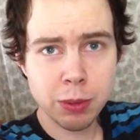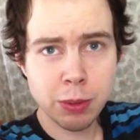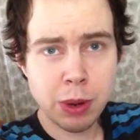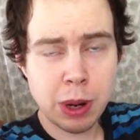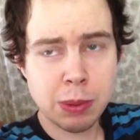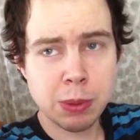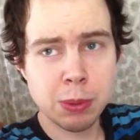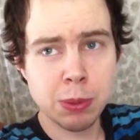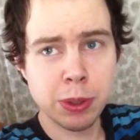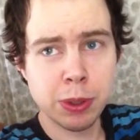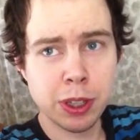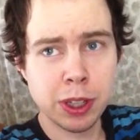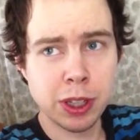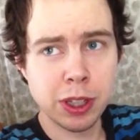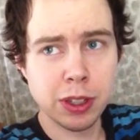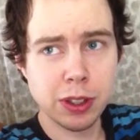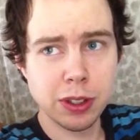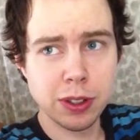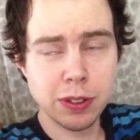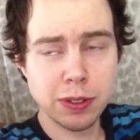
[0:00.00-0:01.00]

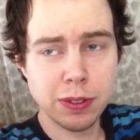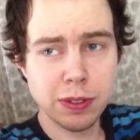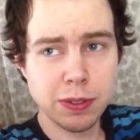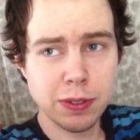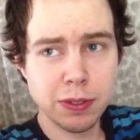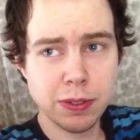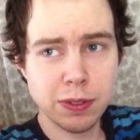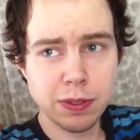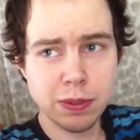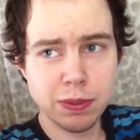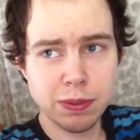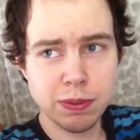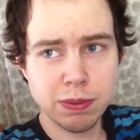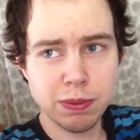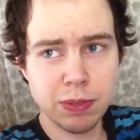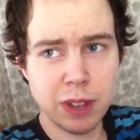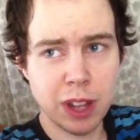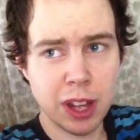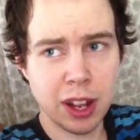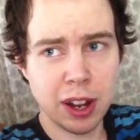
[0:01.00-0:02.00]
probably,
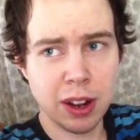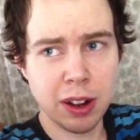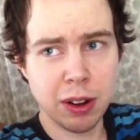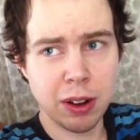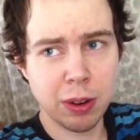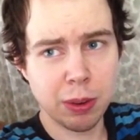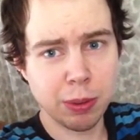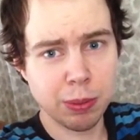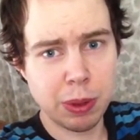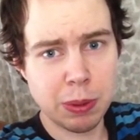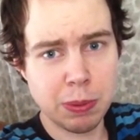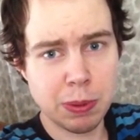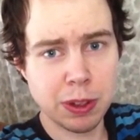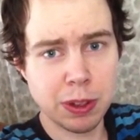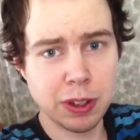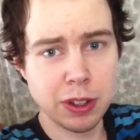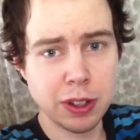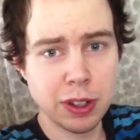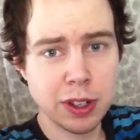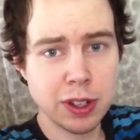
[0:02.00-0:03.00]
I don't know,
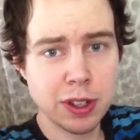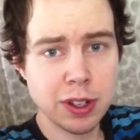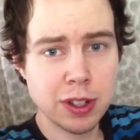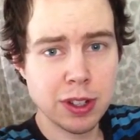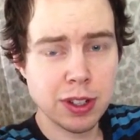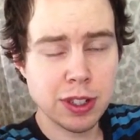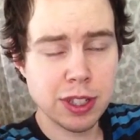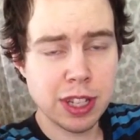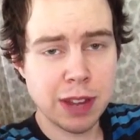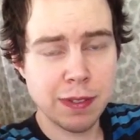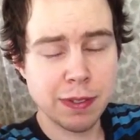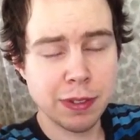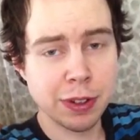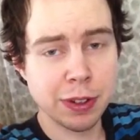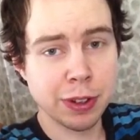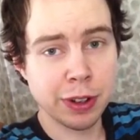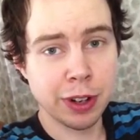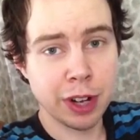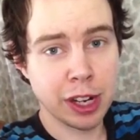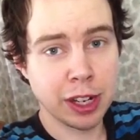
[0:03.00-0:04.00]
maybe
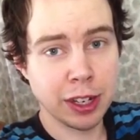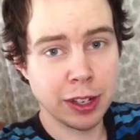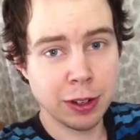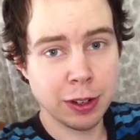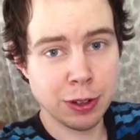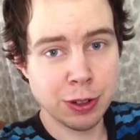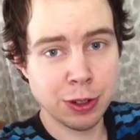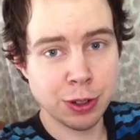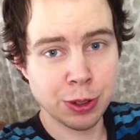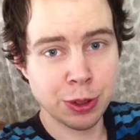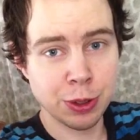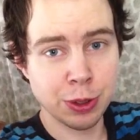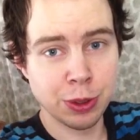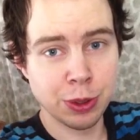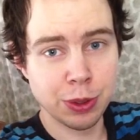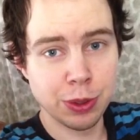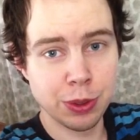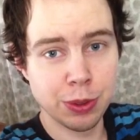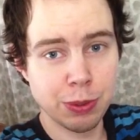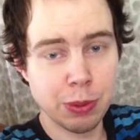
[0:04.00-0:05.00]
seven or eight years old,
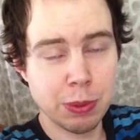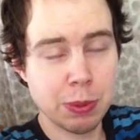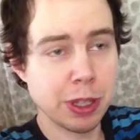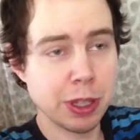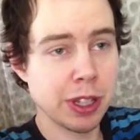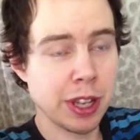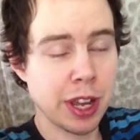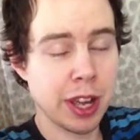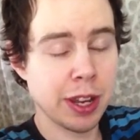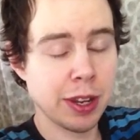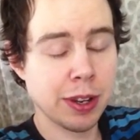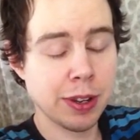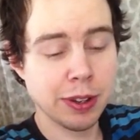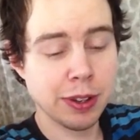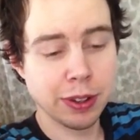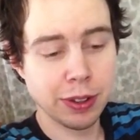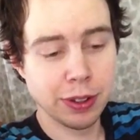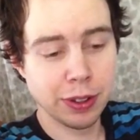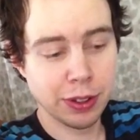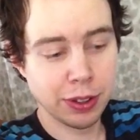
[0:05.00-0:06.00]
maybe ten.
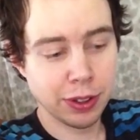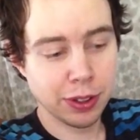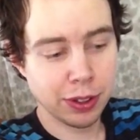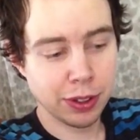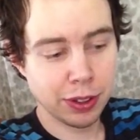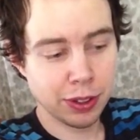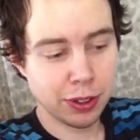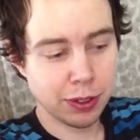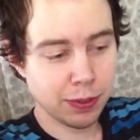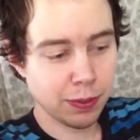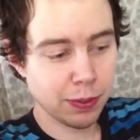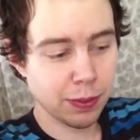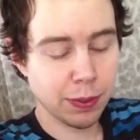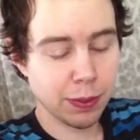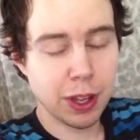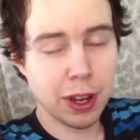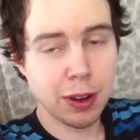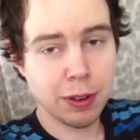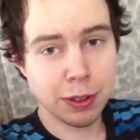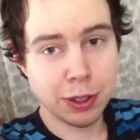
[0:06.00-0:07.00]

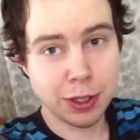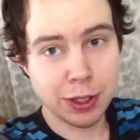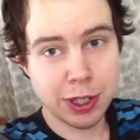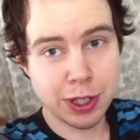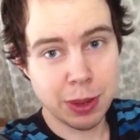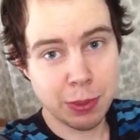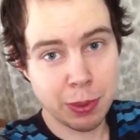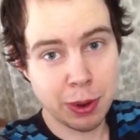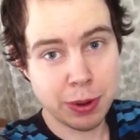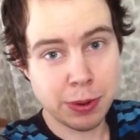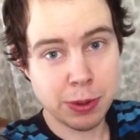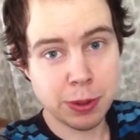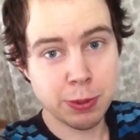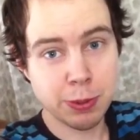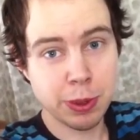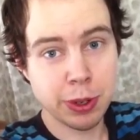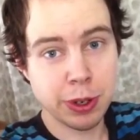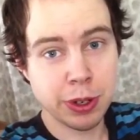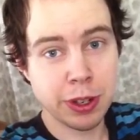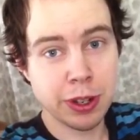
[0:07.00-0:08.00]
Can't really say, but I was
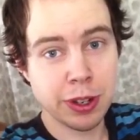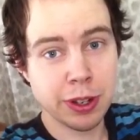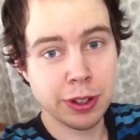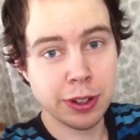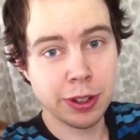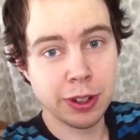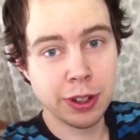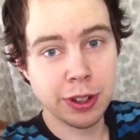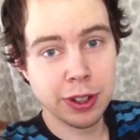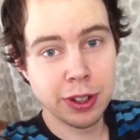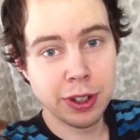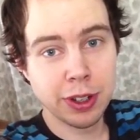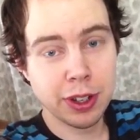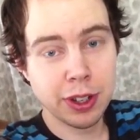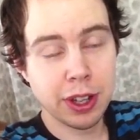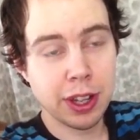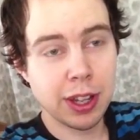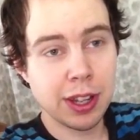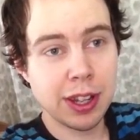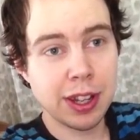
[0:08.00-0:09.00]
pretty young.
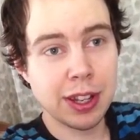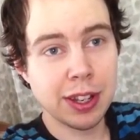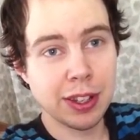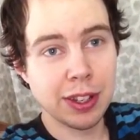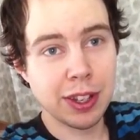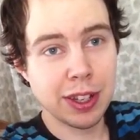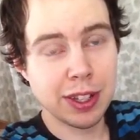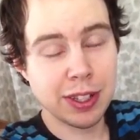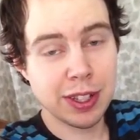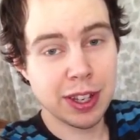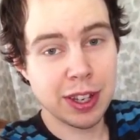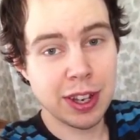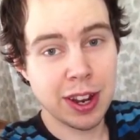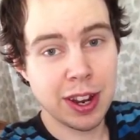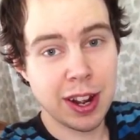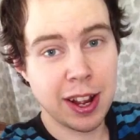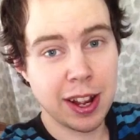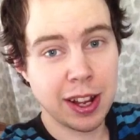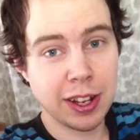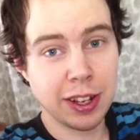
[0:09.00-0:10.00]
And they said
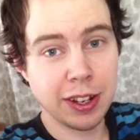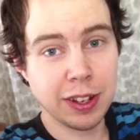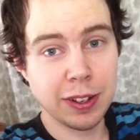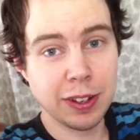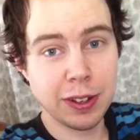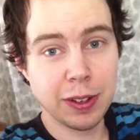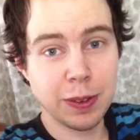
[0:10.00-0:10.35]
that I